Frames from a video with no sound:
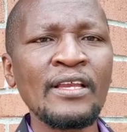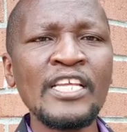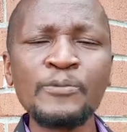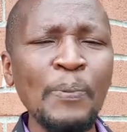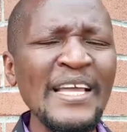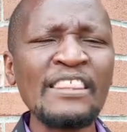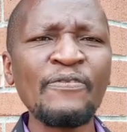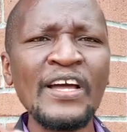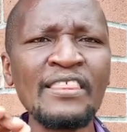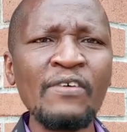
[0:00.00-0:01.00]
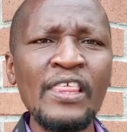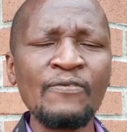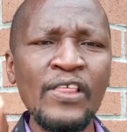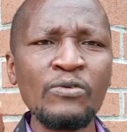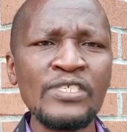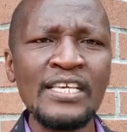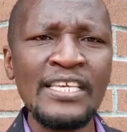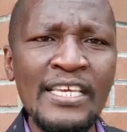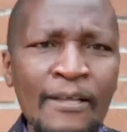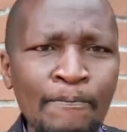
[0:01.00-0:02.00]
Despite the fact that the father was a
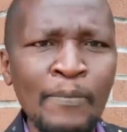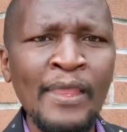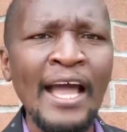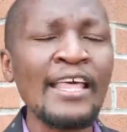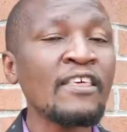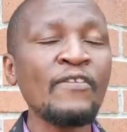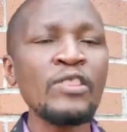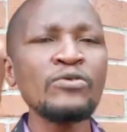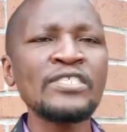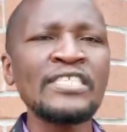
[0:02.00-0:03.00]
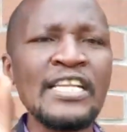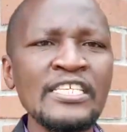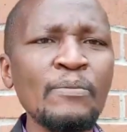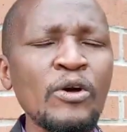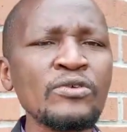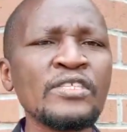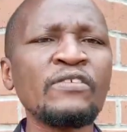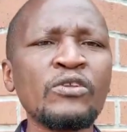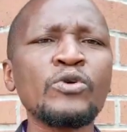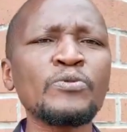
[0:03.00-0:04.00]
king, and the father was jealous because
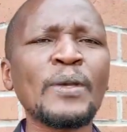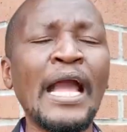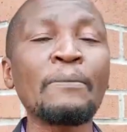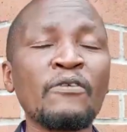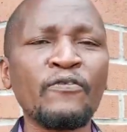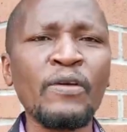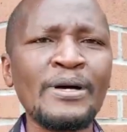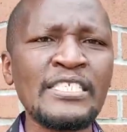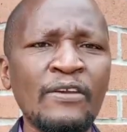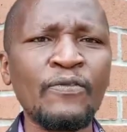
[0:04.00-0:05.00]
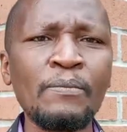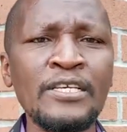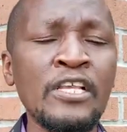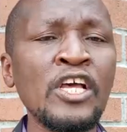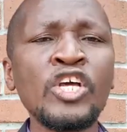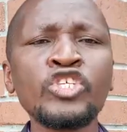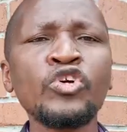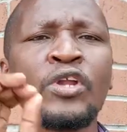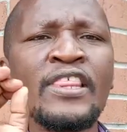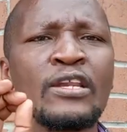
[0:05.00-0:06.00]
David was becoming famous and famous,
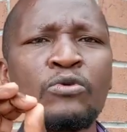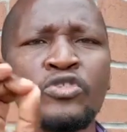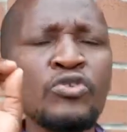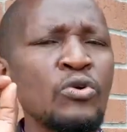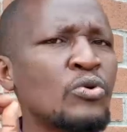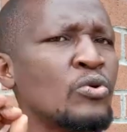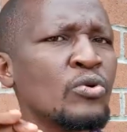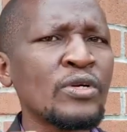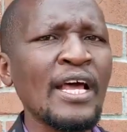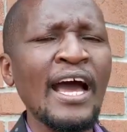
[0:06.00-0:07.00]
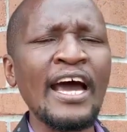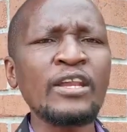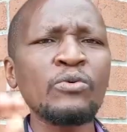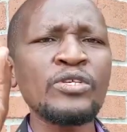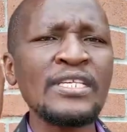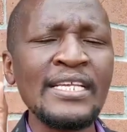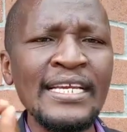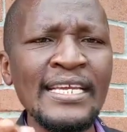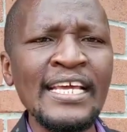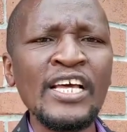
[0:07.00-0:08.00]
Jonathan was so good and he was
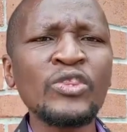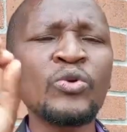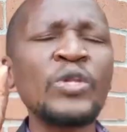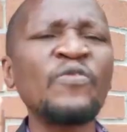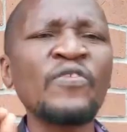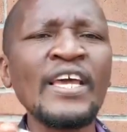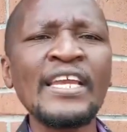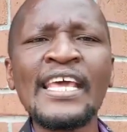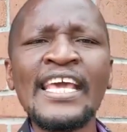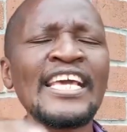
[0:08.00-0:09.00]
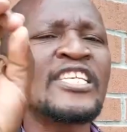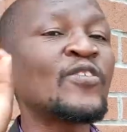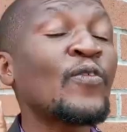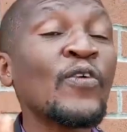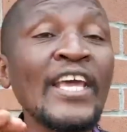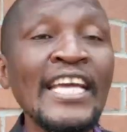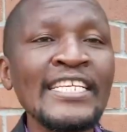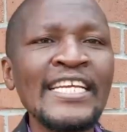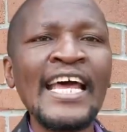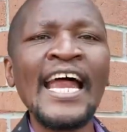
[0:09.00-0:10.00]
ready to defend his
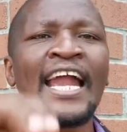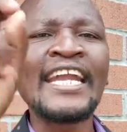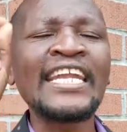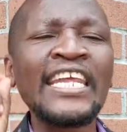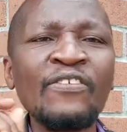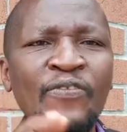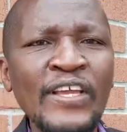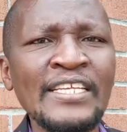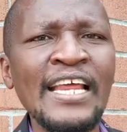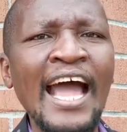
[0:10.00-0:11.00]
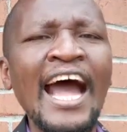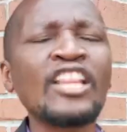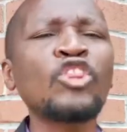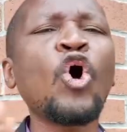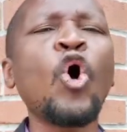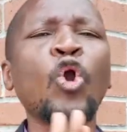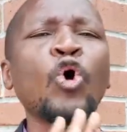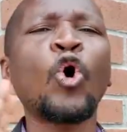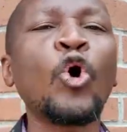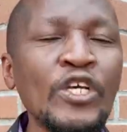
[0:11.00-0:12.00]
friend David at all
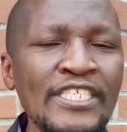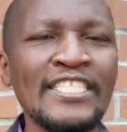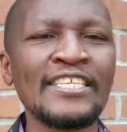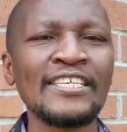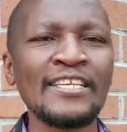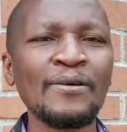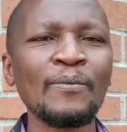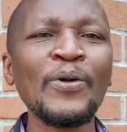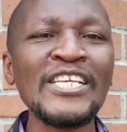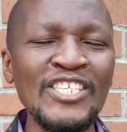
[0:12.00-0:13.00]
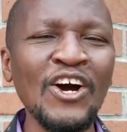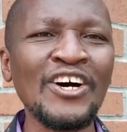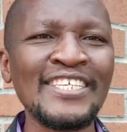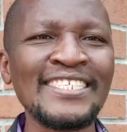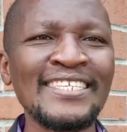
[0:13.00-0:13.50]
costs. Praise God.